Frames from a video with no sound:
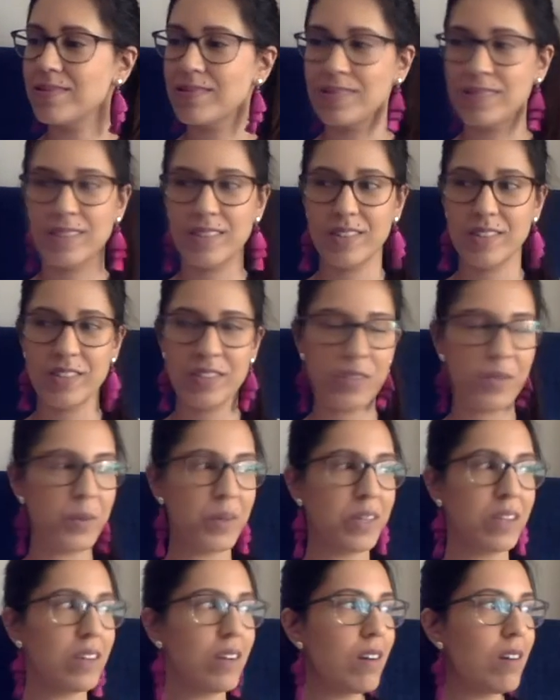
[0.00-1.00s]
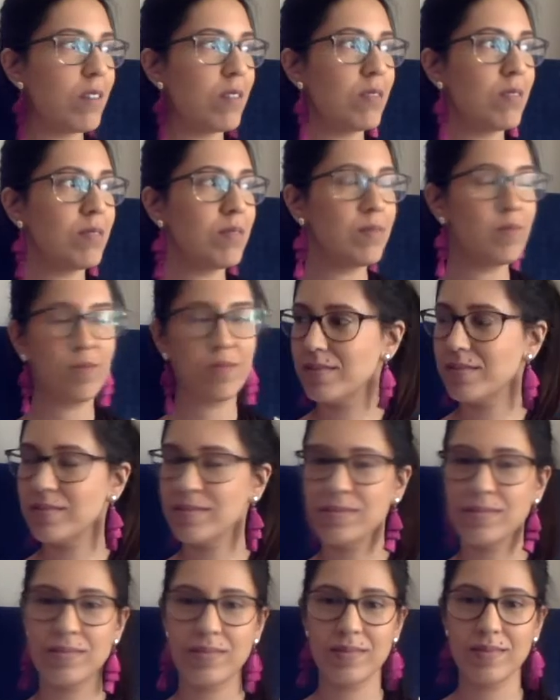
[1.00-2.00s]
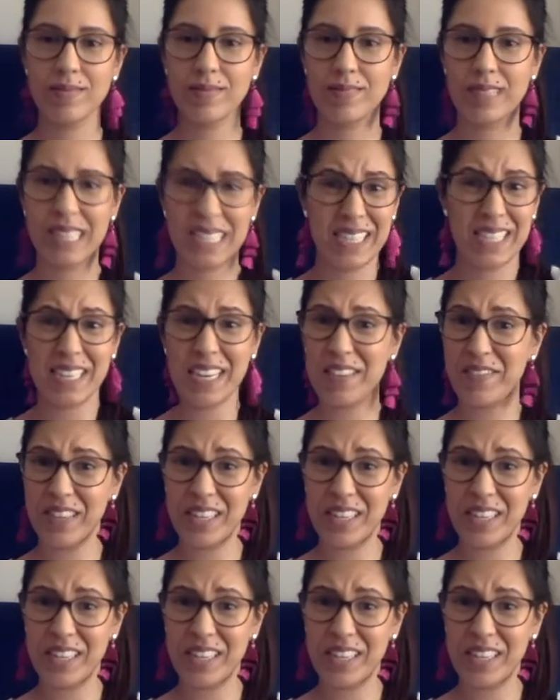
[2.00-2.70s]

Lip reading: There's nowhere to go. Let's dive